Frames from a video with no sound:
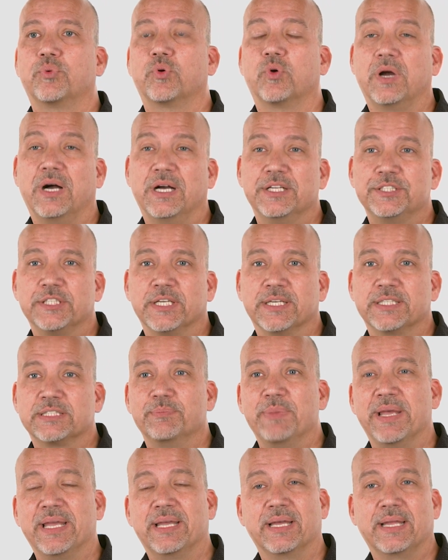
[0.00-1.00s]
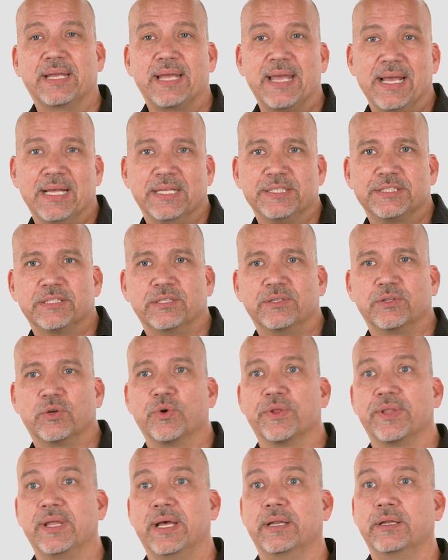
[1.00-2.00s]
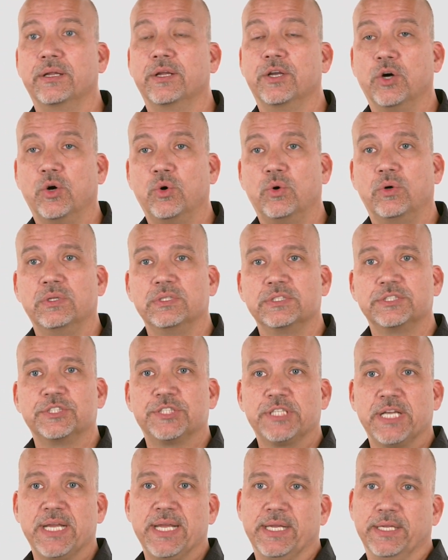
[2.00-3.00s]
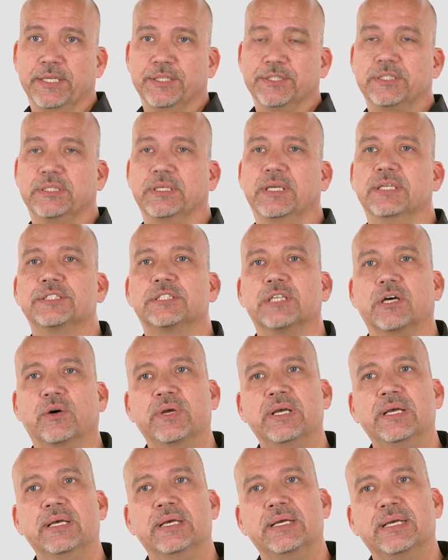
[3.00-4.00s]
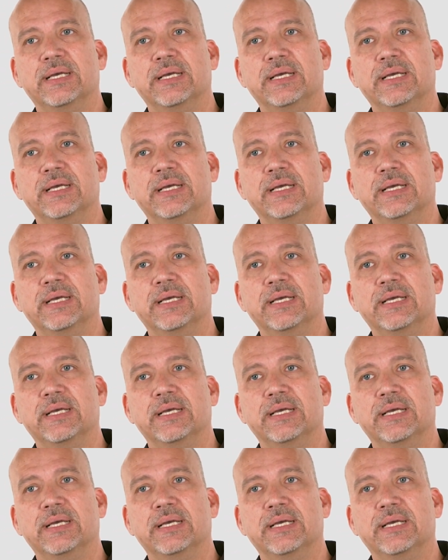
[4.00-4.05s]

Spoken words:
projects may get canceled, or that goals change. And so